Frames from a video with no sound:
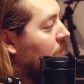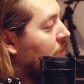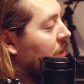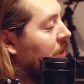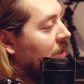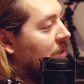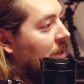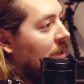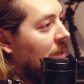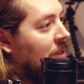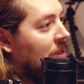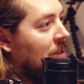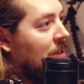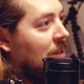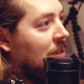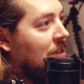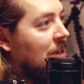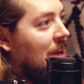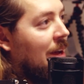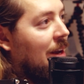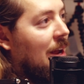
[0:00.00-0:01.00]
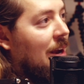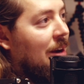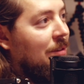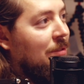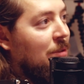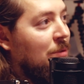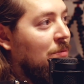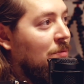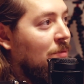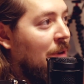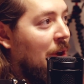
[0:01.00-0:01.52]
But so. It's not out of
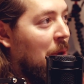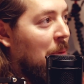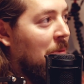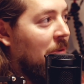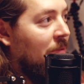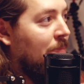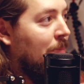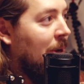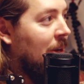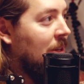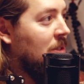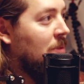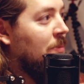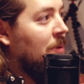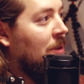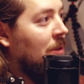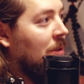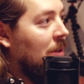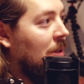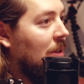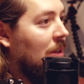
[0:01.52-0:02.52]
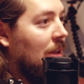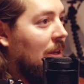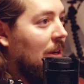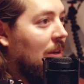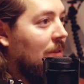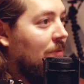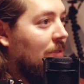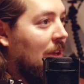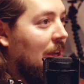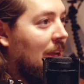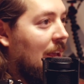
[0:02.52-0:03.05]
the realm of possibility that
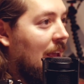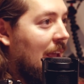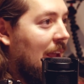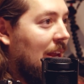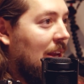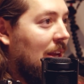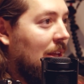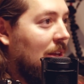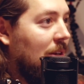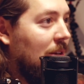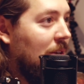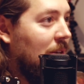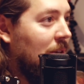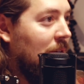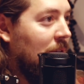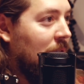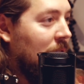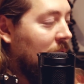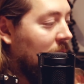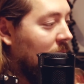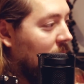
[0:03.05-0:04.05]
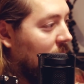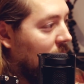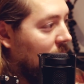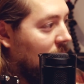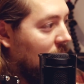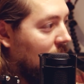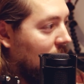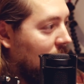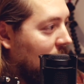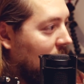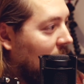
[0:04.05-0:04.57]
if they ate it
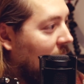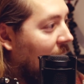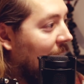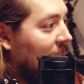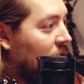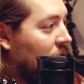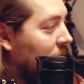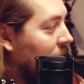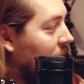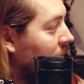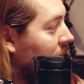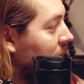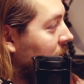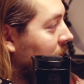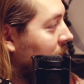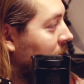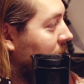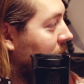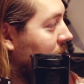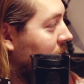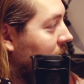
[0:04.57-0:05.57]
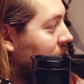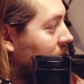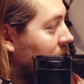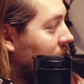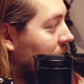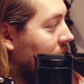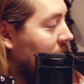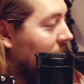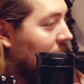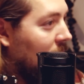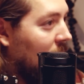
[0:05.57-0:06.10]
last year,
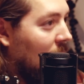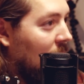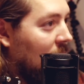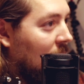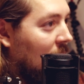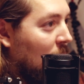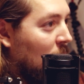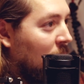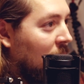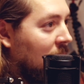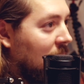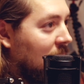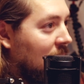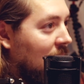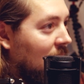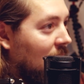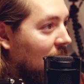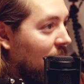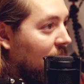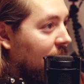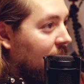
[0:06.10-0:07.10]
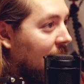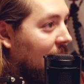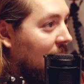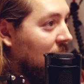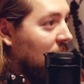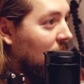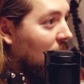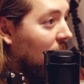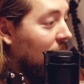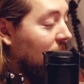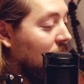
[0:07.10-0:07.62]
that they wouldn't see the
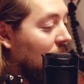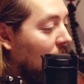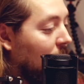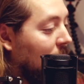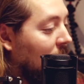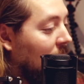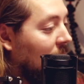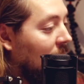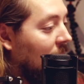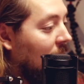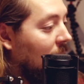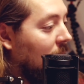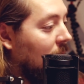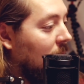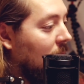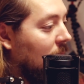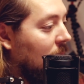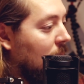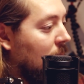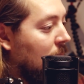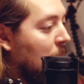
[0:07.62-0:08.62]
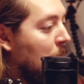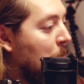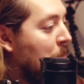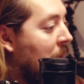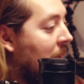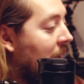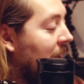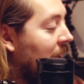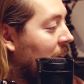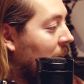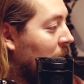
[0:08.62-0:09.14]
effects of something that
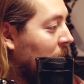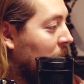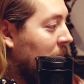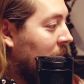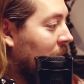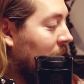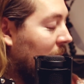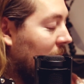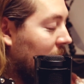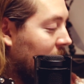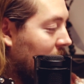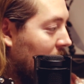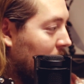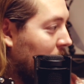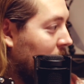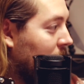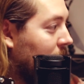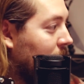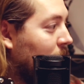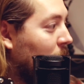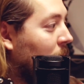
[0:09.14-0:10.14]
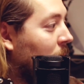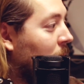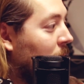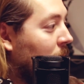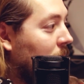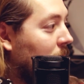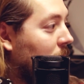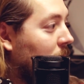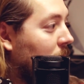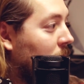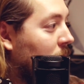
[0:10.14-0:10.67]
may or may not have happened for
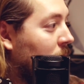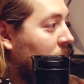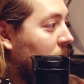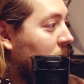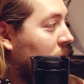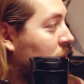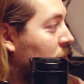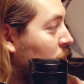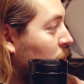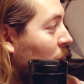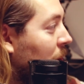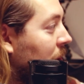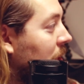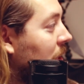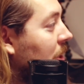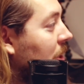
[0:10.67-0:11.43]
20